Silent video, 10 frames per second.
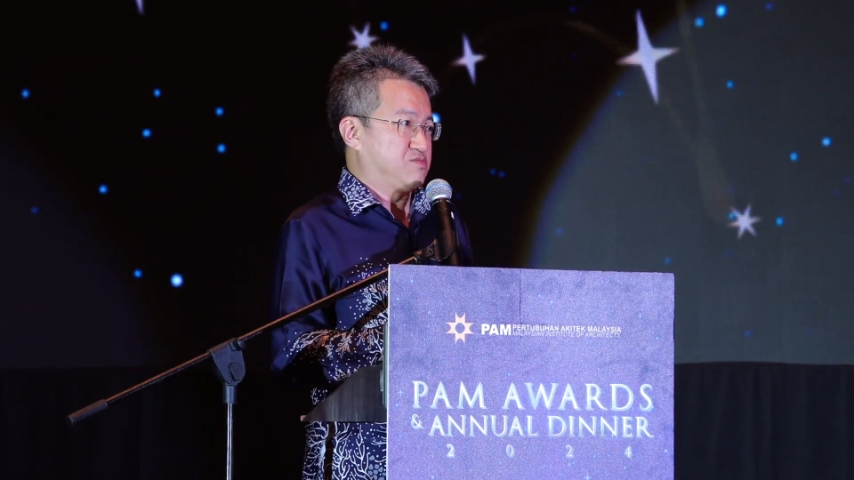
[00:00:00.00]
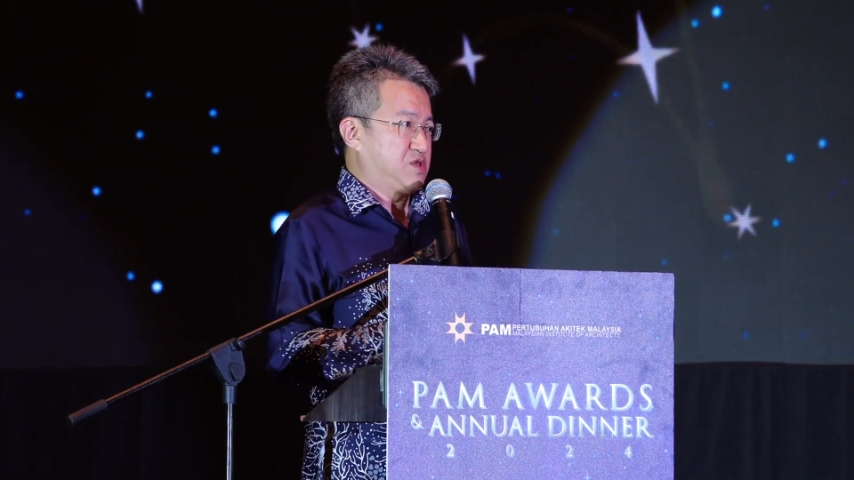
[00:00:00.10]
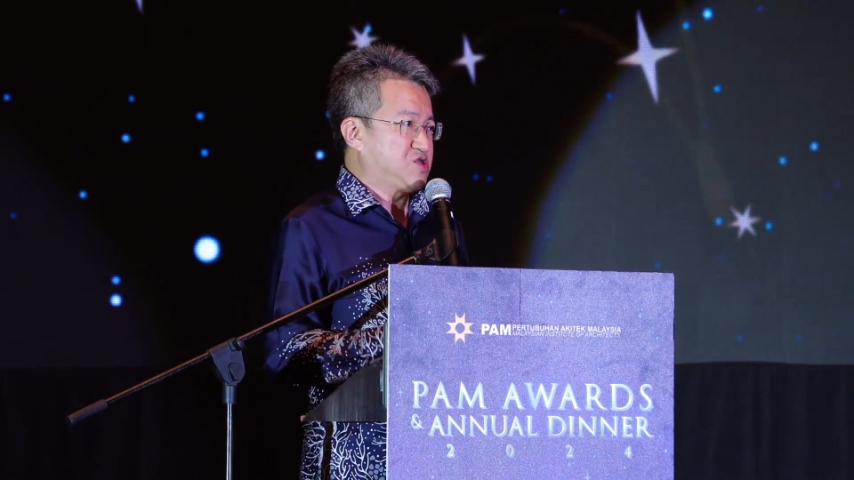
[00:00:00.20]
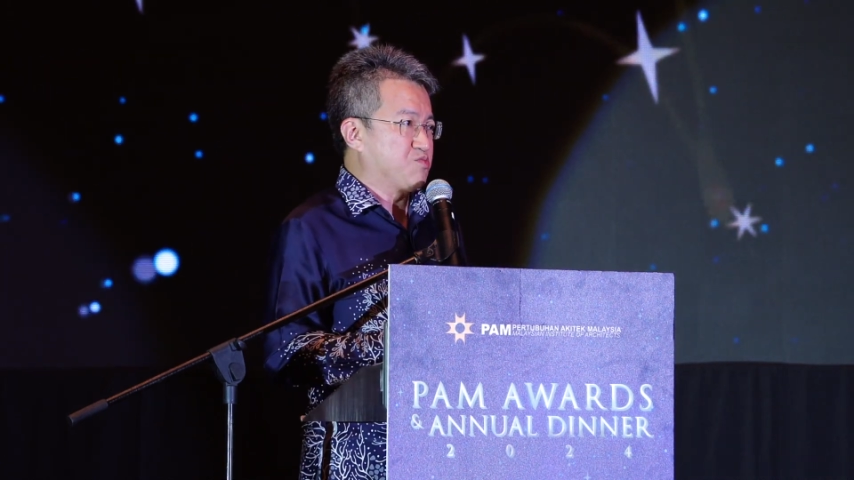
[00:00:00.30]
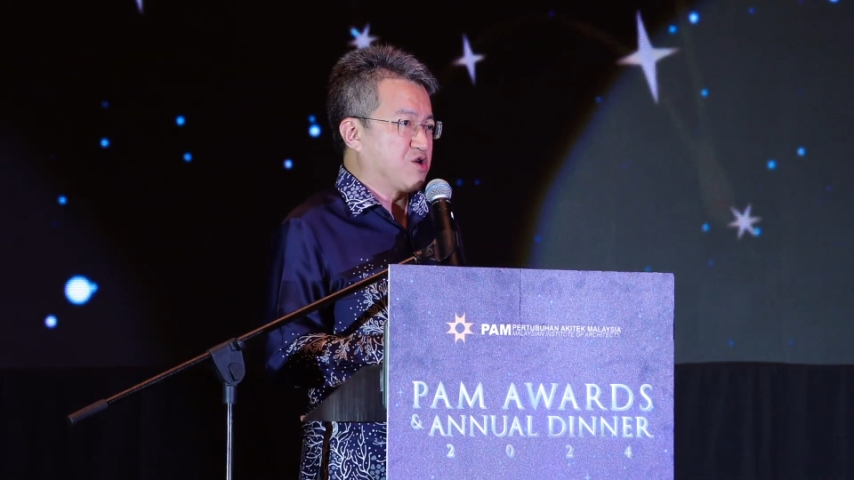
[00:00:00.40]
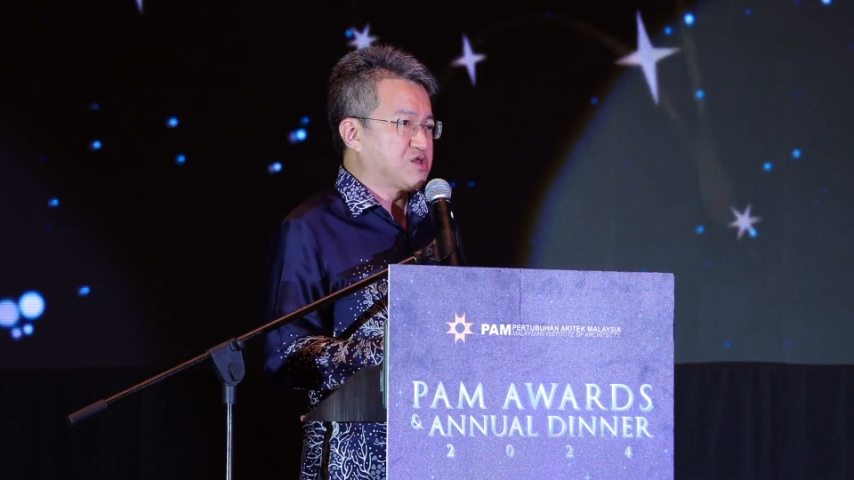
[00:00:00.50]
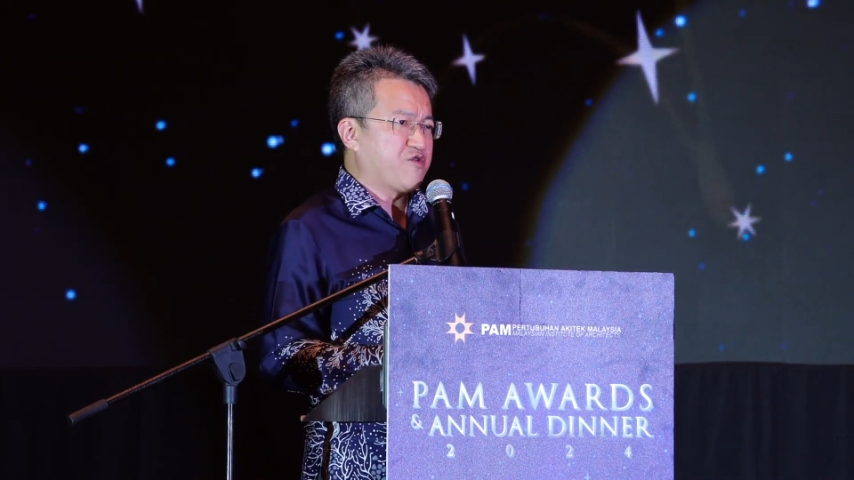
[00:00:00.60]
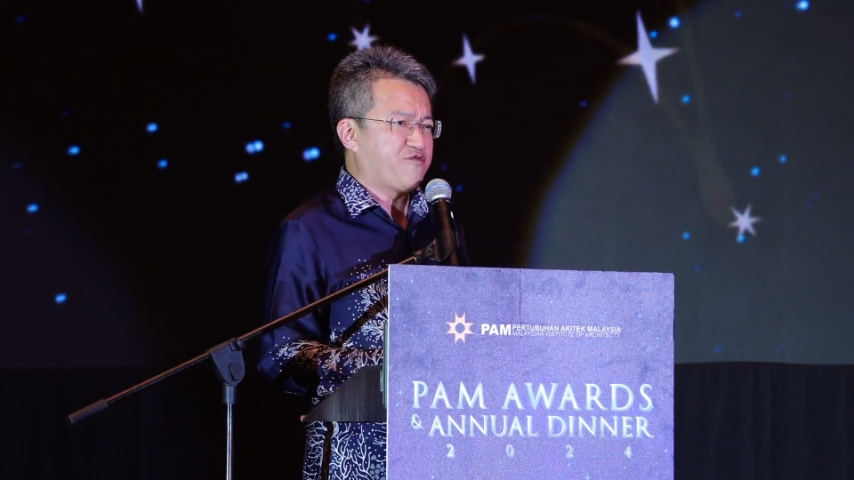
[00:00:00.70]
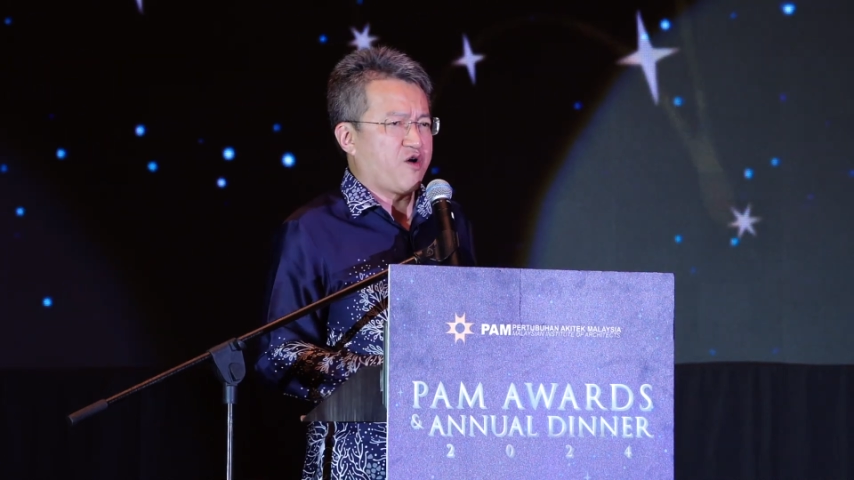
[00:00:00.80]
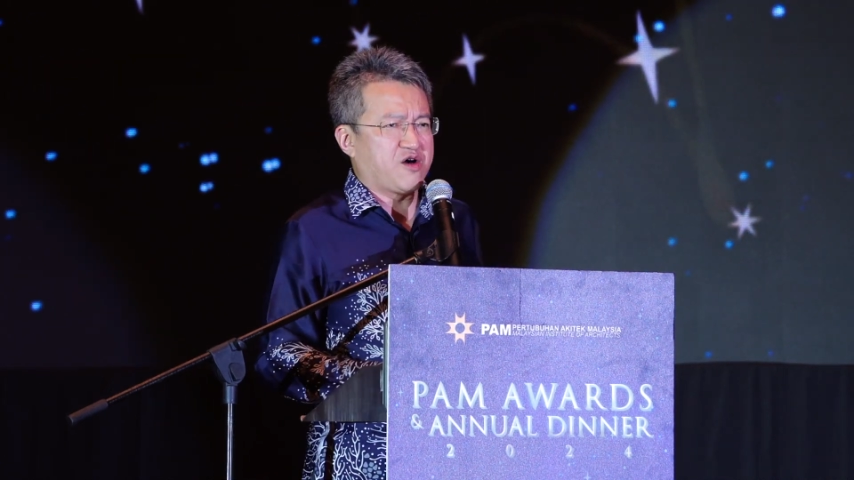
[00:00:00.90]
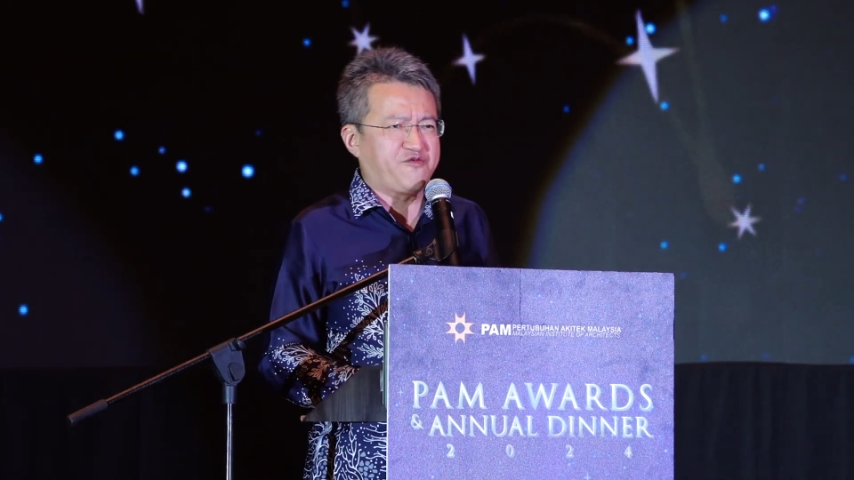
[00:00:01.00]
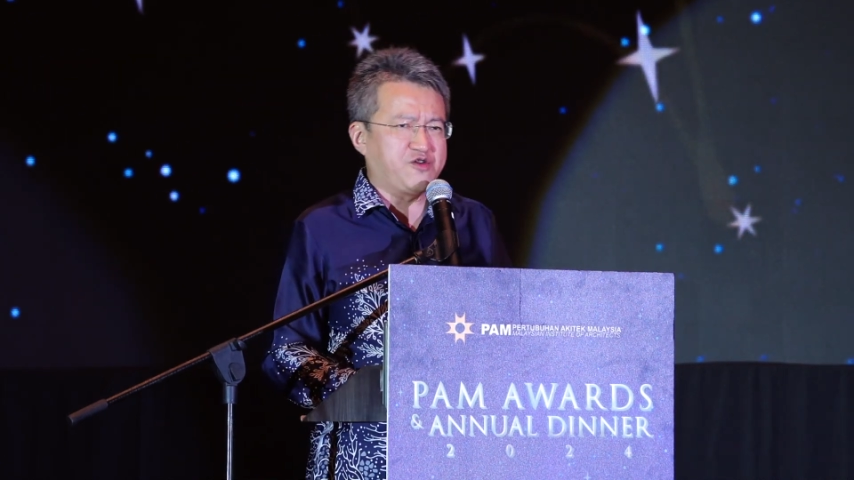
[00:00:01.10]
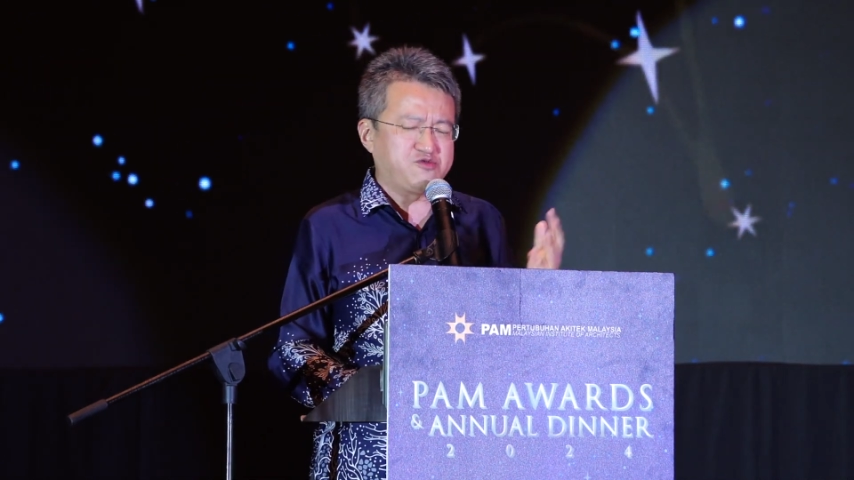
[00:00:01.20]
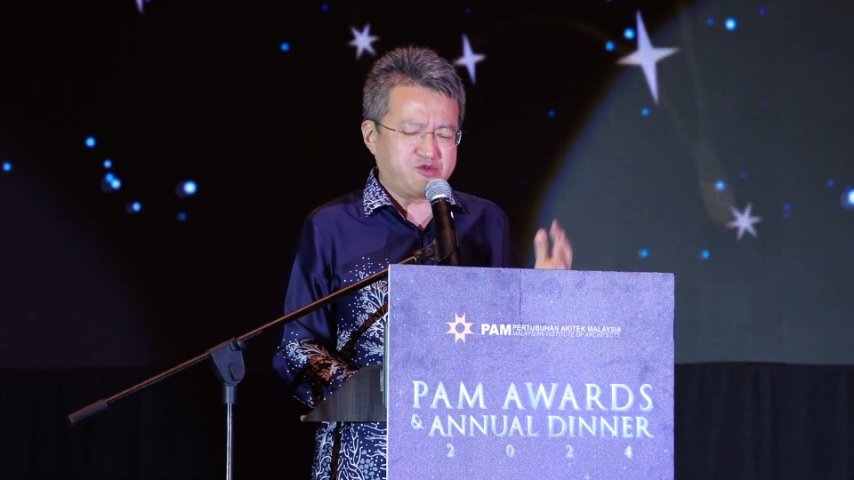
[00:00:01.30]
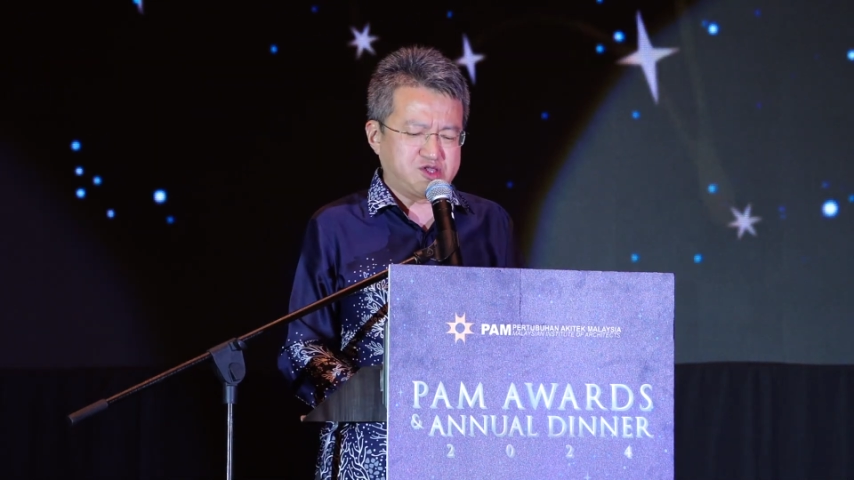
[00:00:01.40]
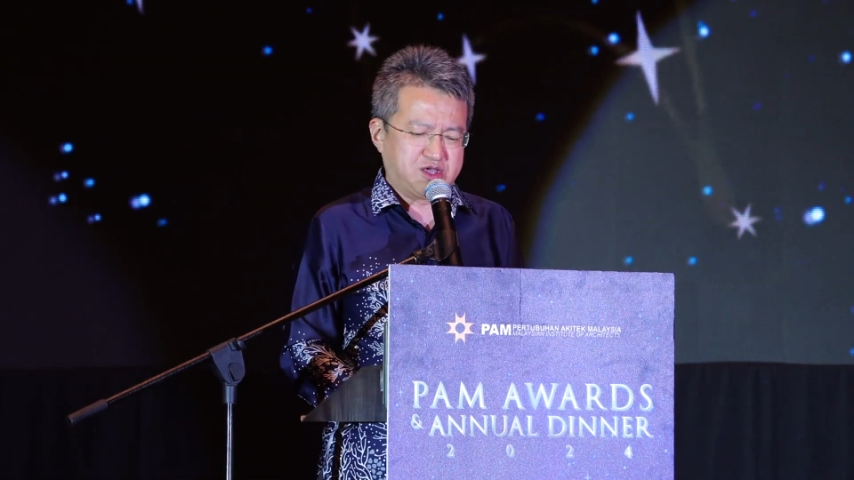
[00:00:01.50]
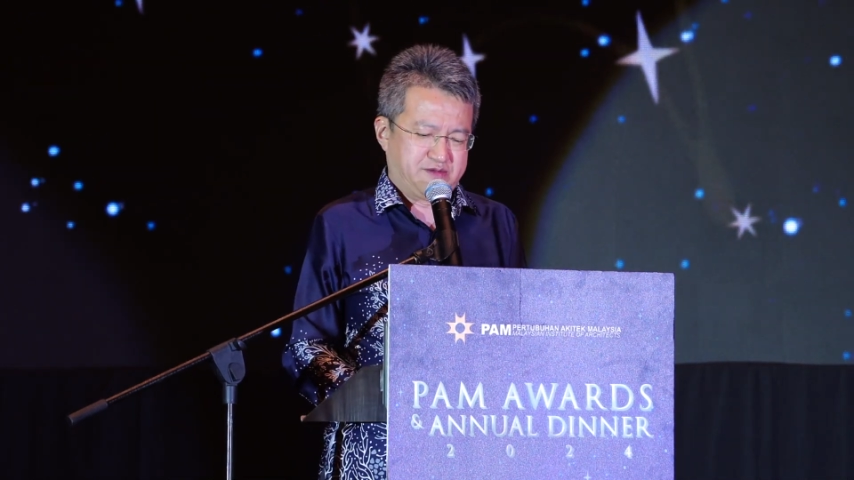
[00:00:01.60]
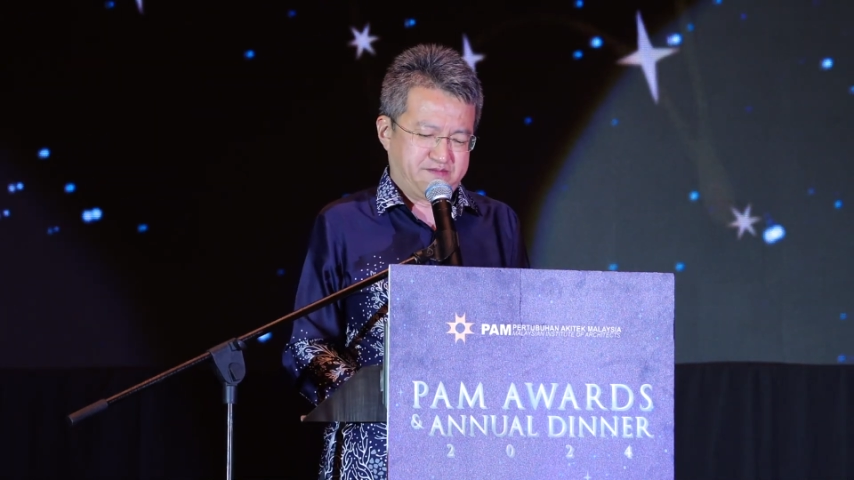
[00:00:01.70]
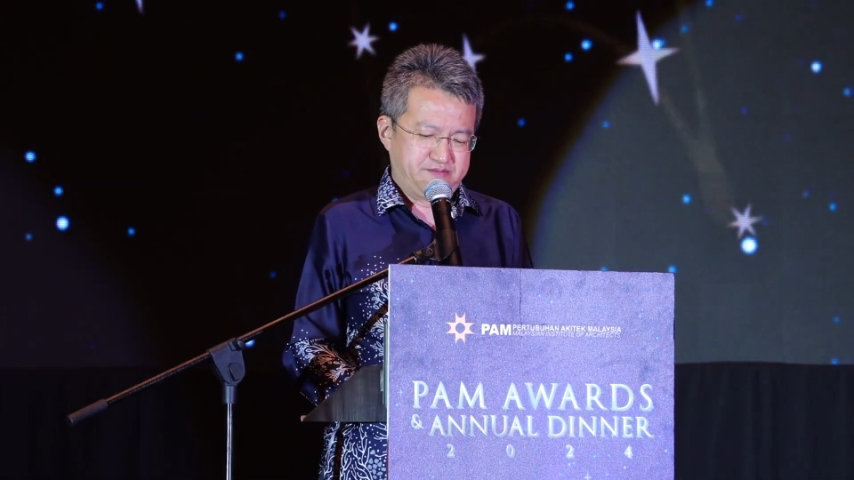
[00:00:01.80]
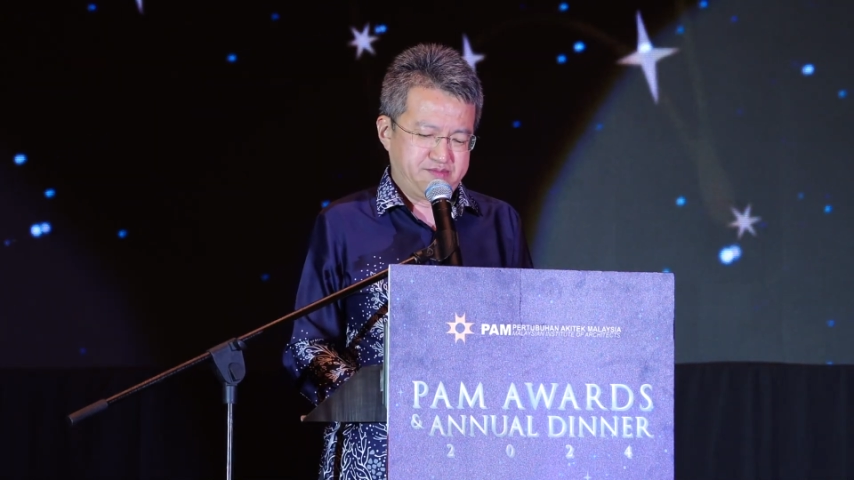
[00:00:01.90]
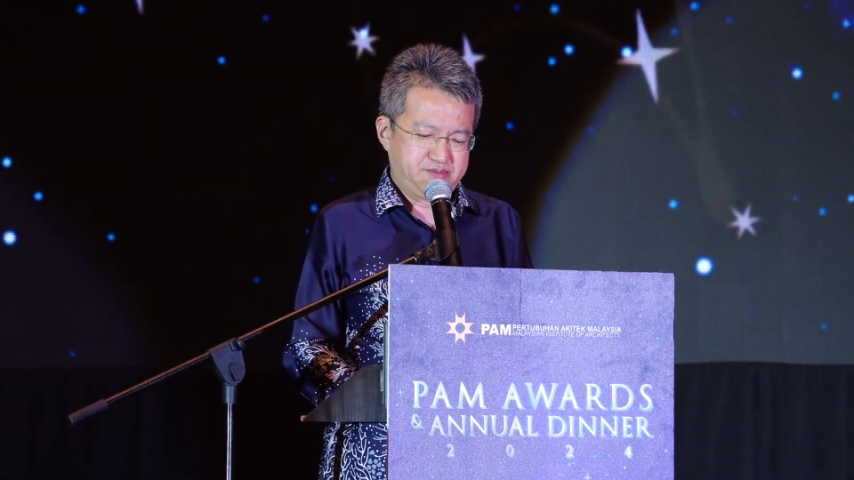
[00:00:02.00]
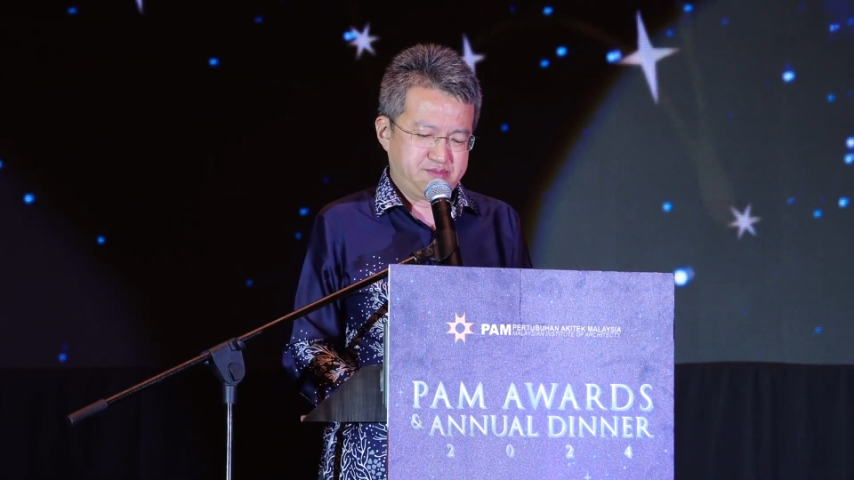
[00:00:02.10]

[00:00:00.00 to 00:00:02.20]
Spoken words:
this model for a few reasons.